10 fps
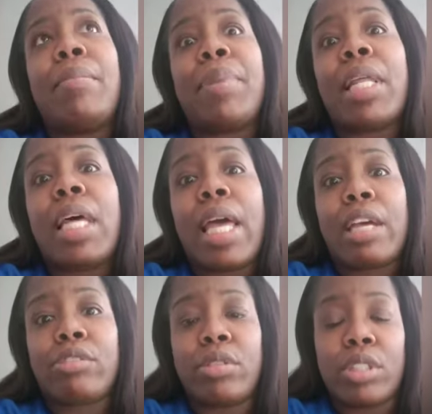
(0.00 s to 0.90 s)

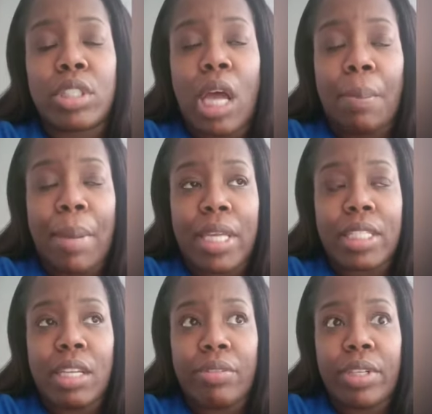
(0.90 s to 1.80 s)
actually stopped by
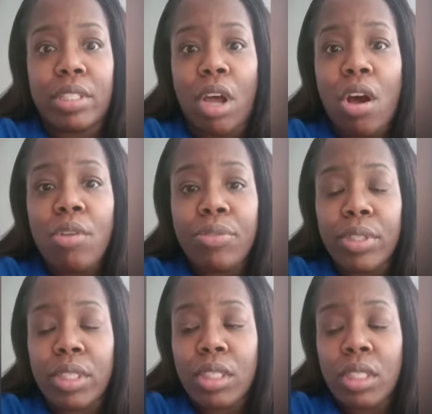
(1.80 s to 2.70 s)
Stephanie's
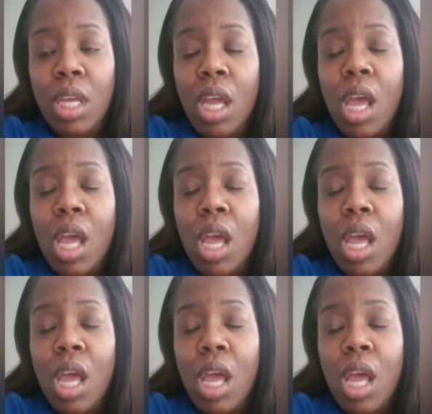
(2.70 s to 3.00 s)
office